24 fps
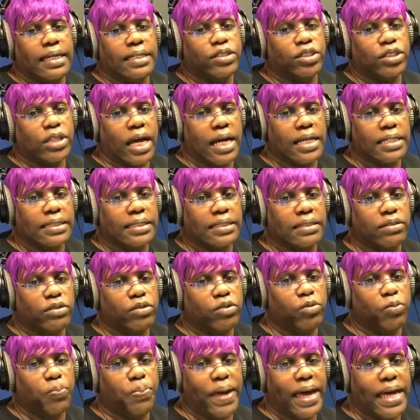Johnson,
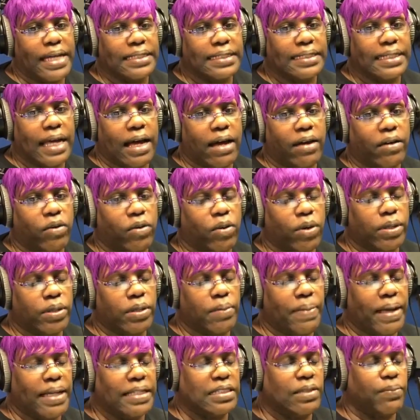who passed out on the
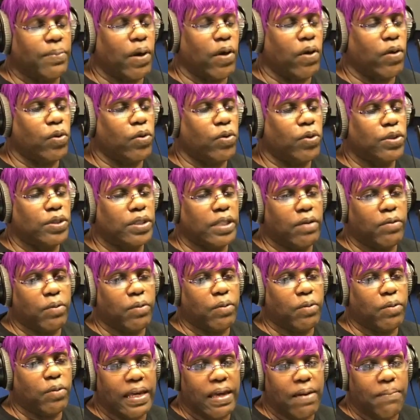basketball court, they were
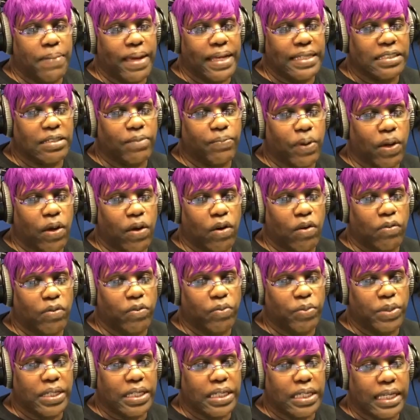playing basketball over the
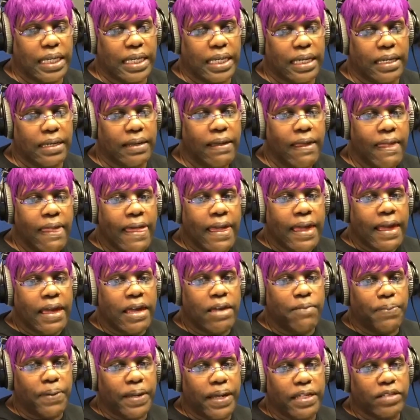weekend.
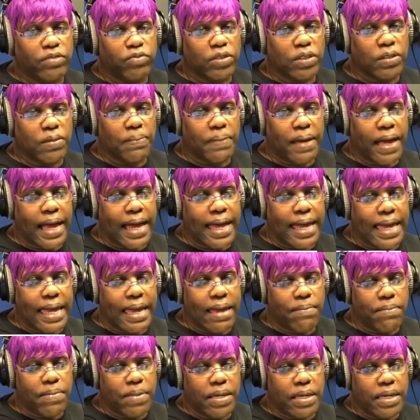He plays with the
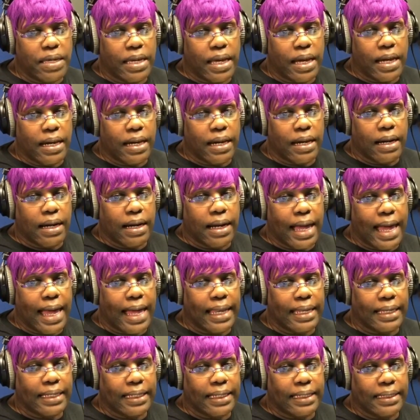Miami
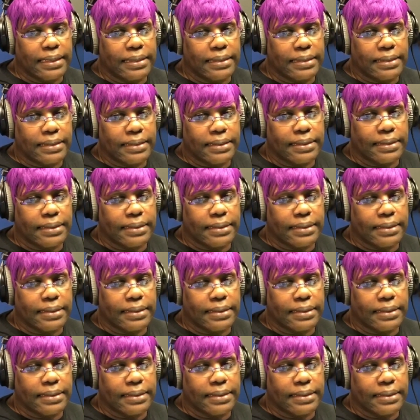Alligators.